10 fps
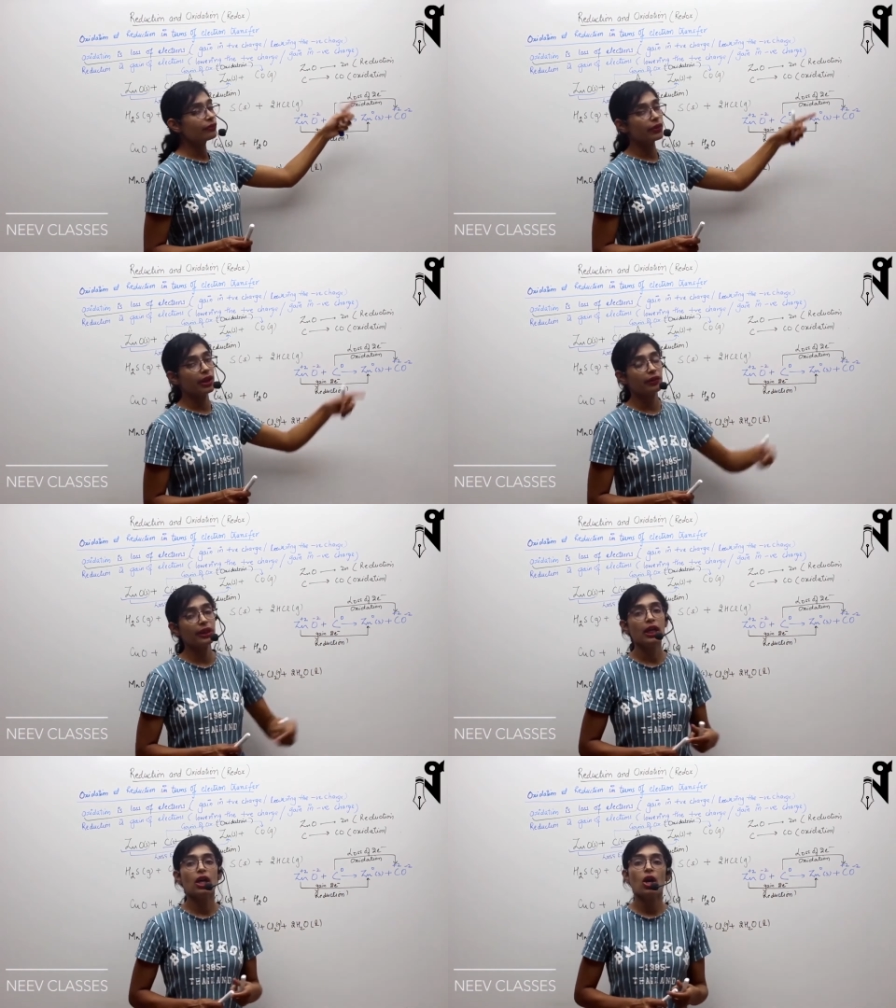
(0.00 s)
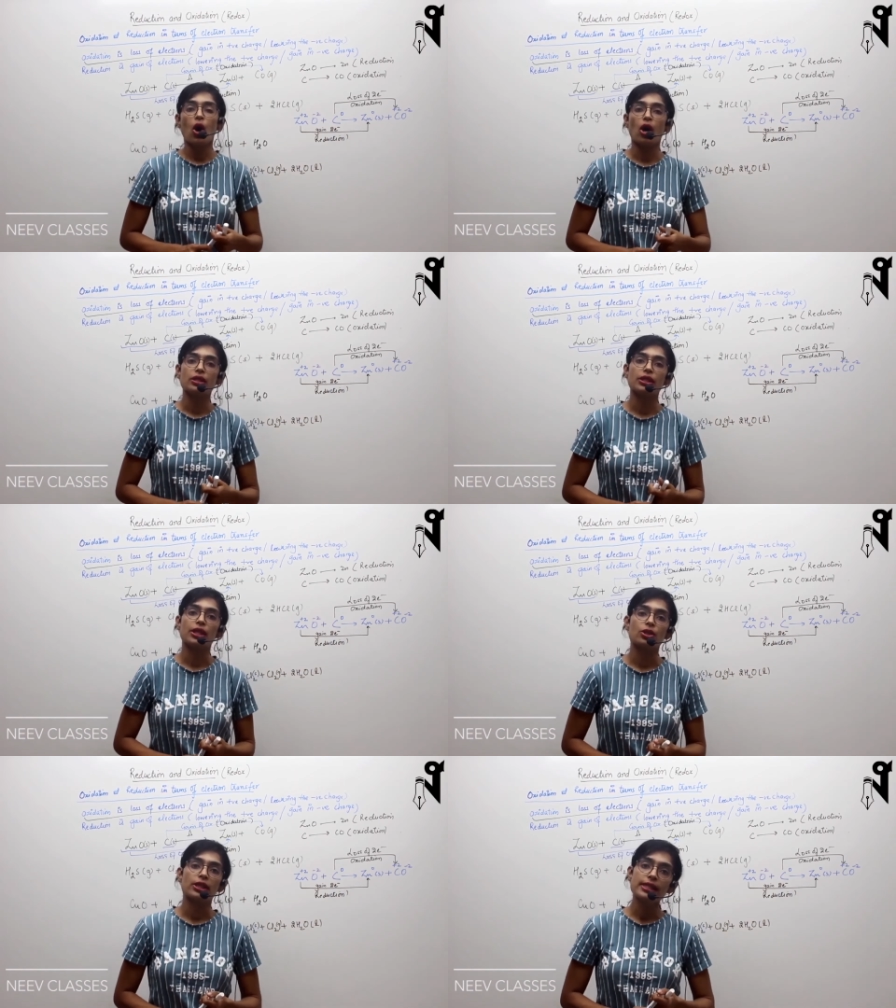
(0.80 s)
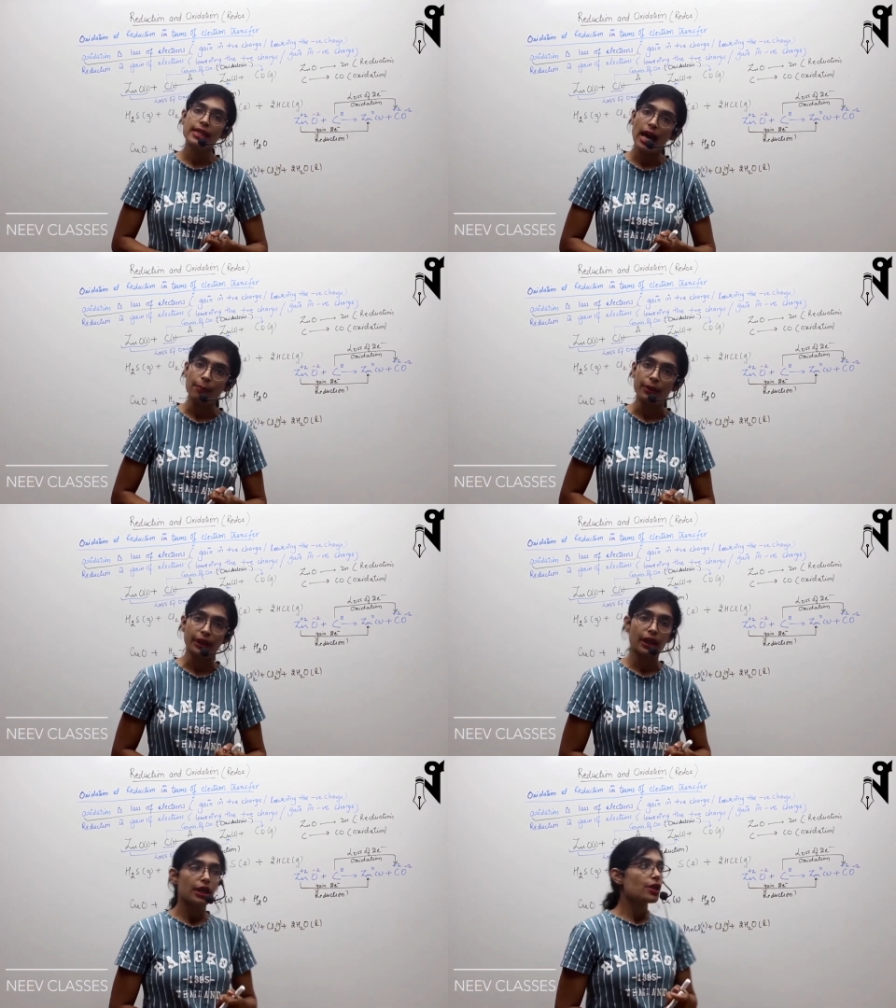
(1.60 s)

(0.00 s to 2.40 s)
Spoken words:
and where the oxidation is happening.